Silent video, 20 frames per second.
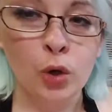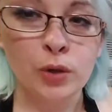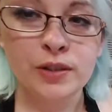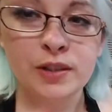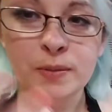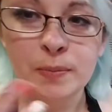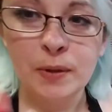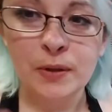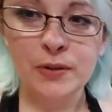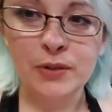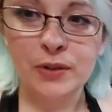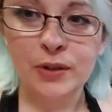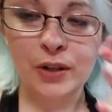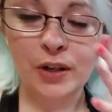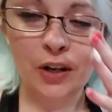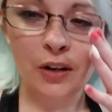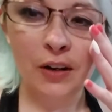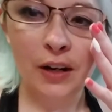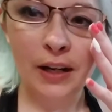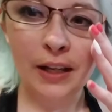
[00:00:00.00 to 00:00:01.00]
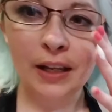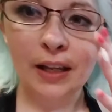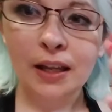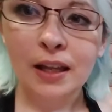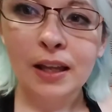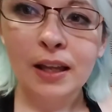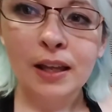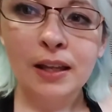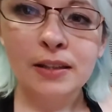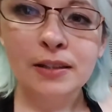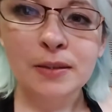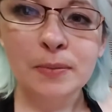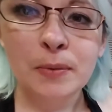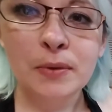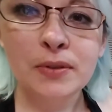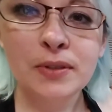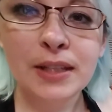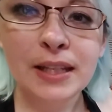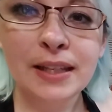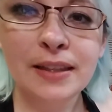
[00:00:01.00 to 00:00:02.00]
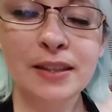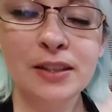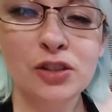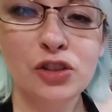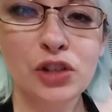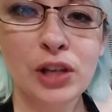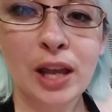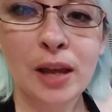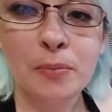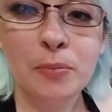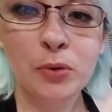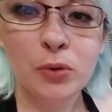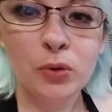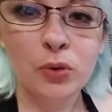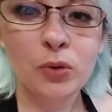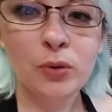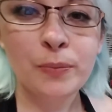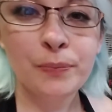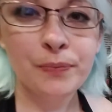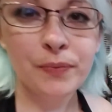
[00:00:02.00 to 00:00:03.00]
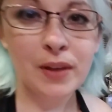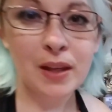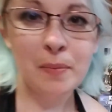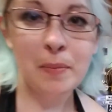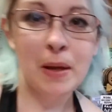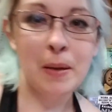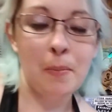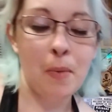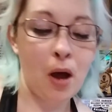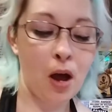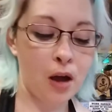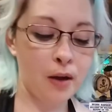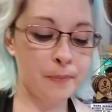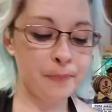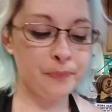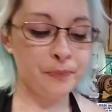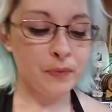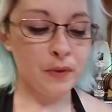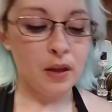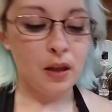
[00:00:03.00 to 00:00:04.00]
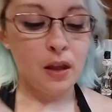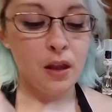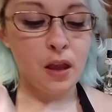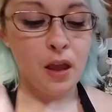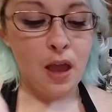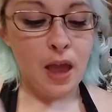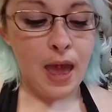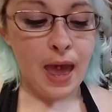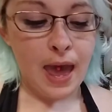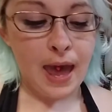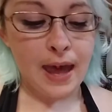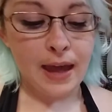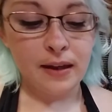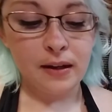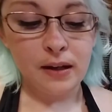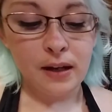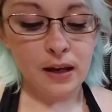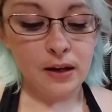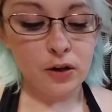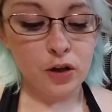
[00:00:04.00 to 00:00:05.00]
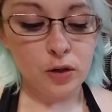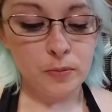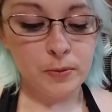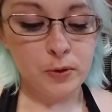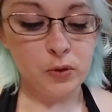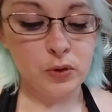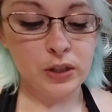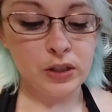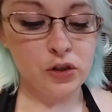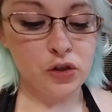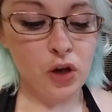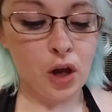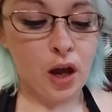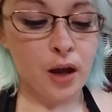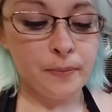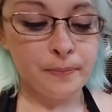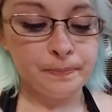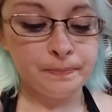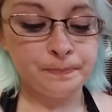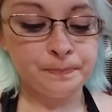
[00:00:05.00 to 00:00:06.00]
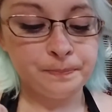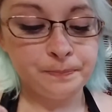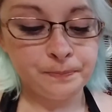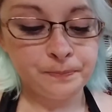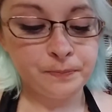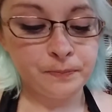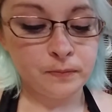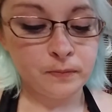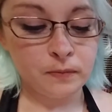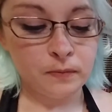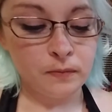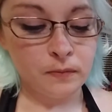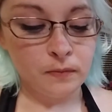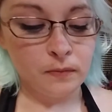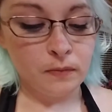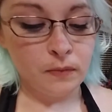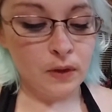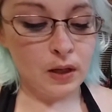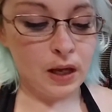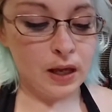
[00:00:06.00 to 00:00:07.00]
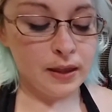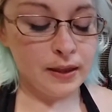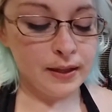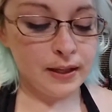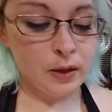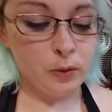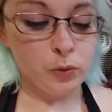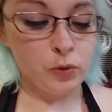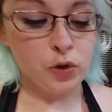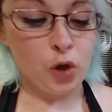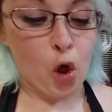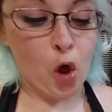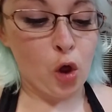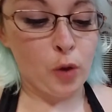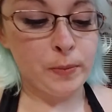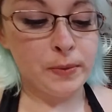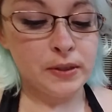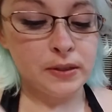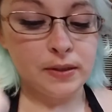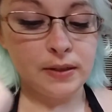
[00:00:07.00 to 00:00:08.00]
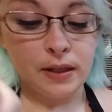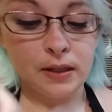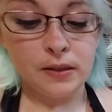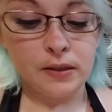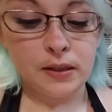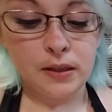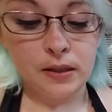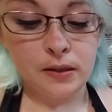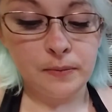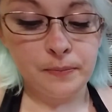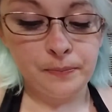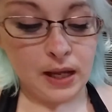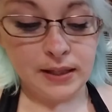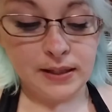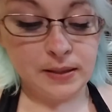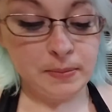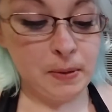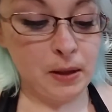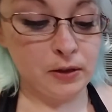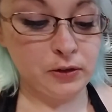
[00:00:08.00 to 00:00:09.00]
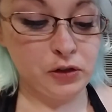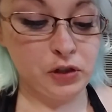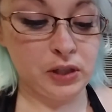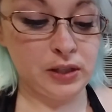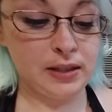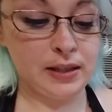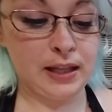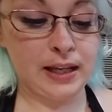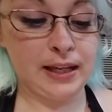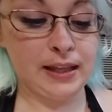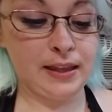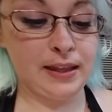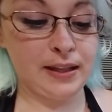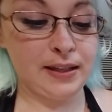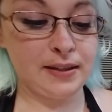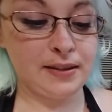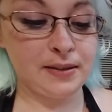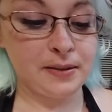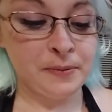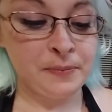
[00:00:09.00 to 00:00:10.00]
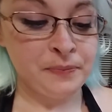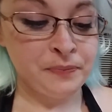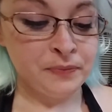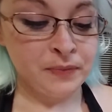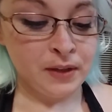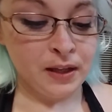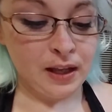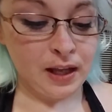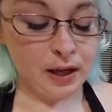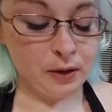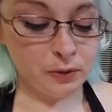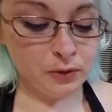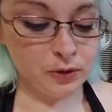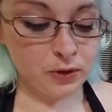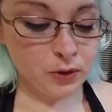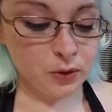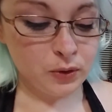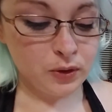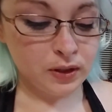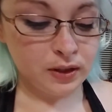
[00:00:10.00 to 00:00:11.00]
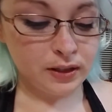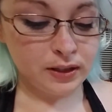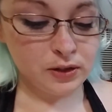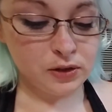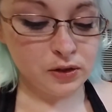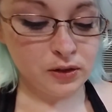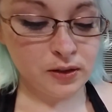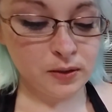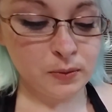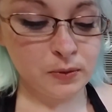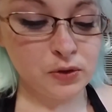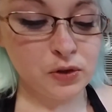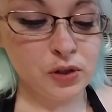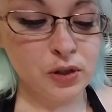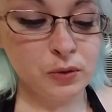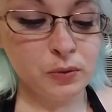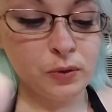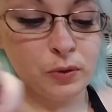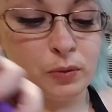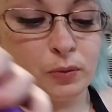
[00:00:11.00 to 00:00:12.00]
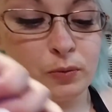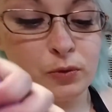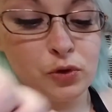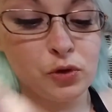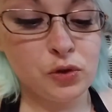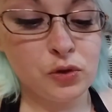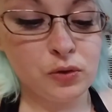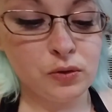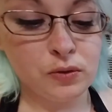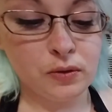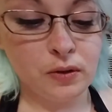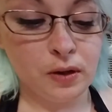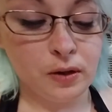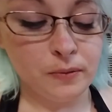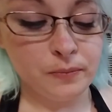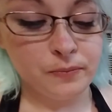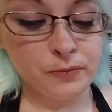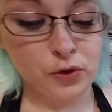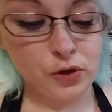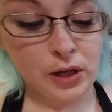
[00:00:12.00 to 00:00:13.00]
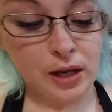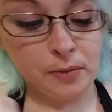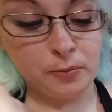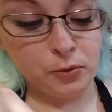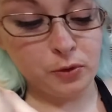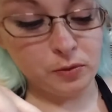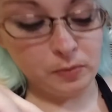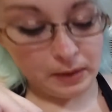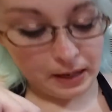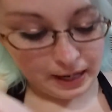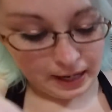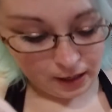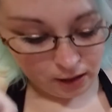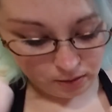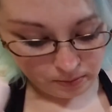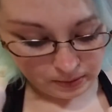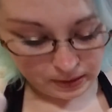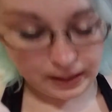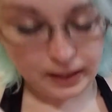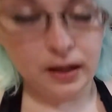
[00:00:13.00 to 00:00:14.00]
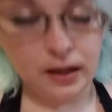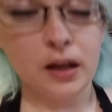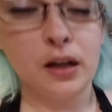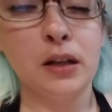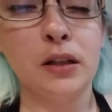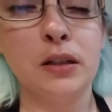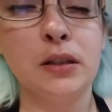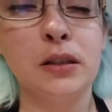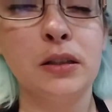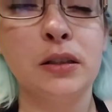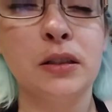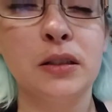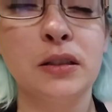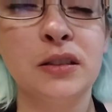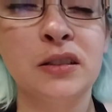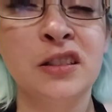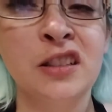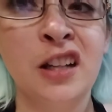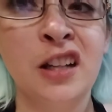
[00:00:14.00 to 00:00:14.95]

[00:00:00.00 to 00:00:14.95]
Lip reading: Oh, it smells good already. It smells like the shampoo that my mom had in her beauty shop. I think it was almond scented. It smelled just like this. It was so delicious when she would shampoo my hair. It'd be like, oh,